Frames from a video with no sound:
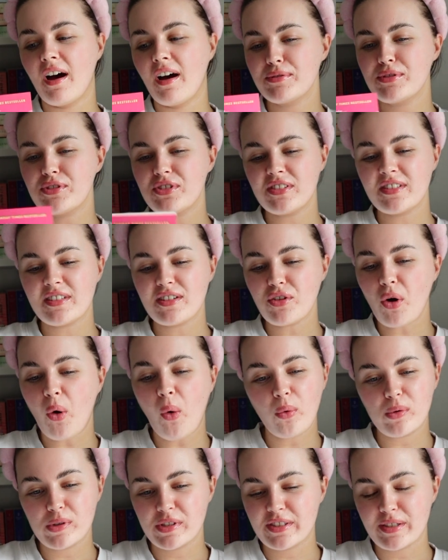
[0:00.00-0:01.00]
It was just such a
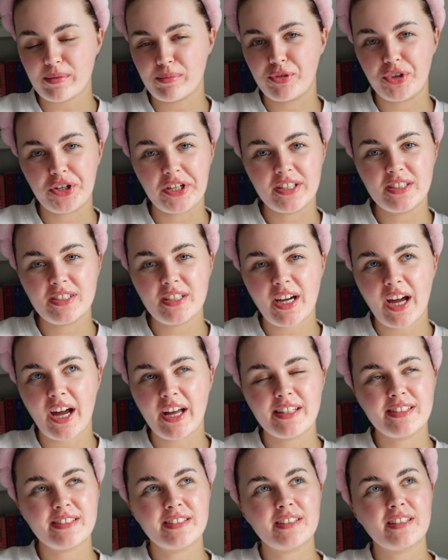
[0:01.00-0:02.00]
wholesome read,
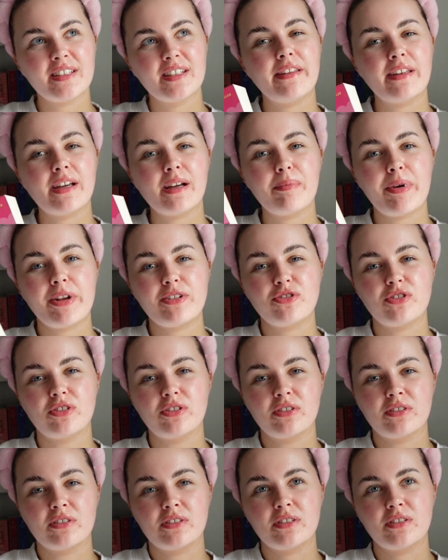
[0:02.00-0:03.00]
and I think I
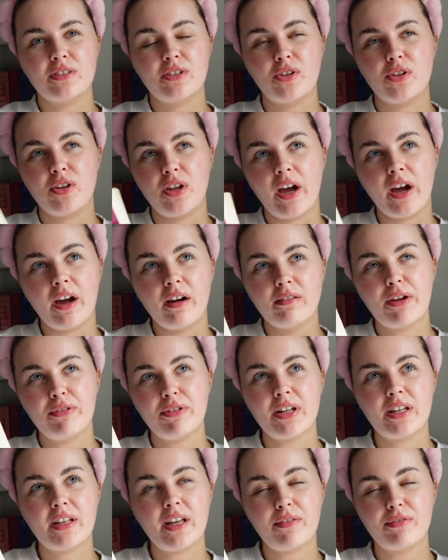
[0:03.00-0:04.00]
mentioned earlier, I
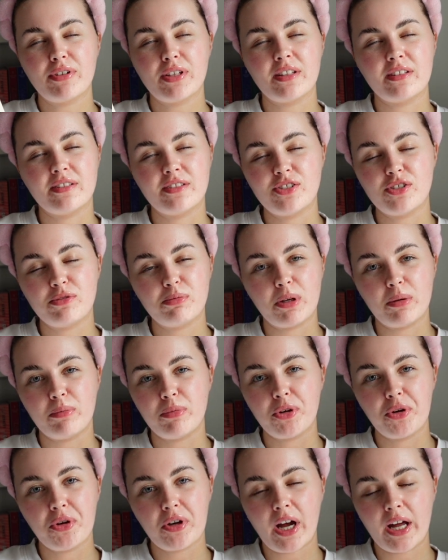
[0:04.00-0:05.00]
feel like everything's just been a
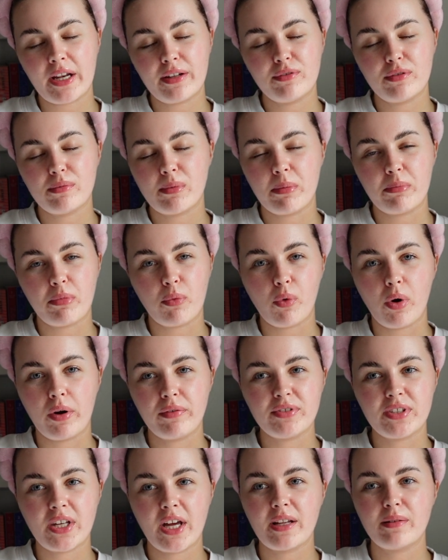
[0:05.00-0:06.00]
blur. I can't even remember what
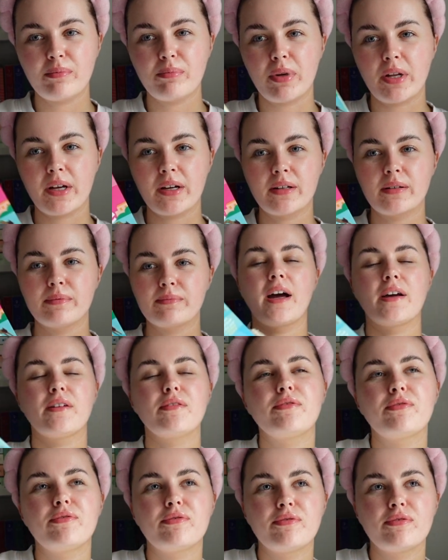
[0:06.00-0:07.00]
I've said, but like,
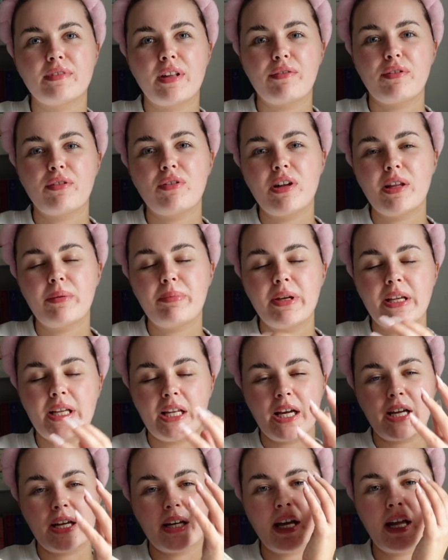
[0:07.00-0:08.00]
I've never really been
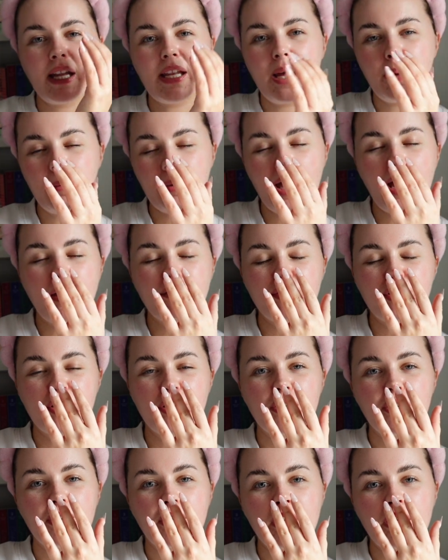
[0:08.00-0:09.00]
like an Emily Henry
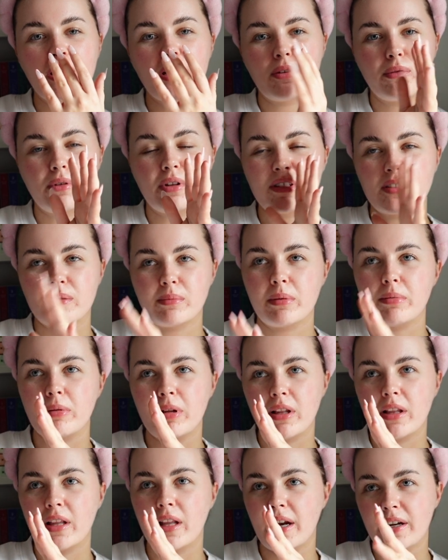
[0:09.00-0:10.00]
girly. I know like some
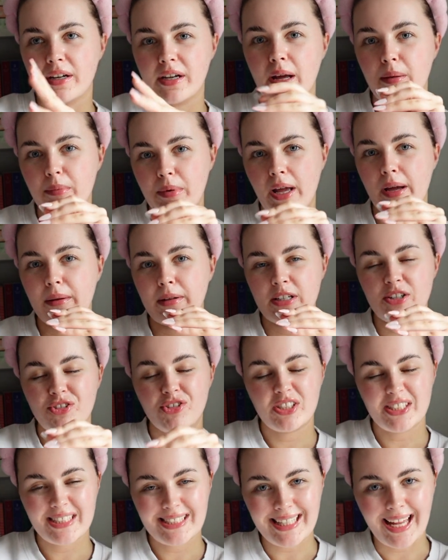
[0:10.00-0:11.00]
people are an Emily Henry
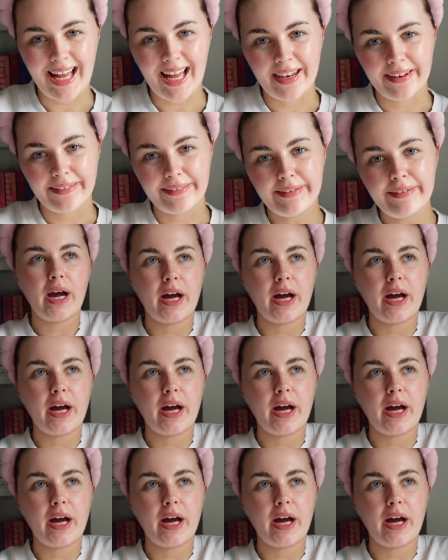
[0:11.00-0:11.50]
stan.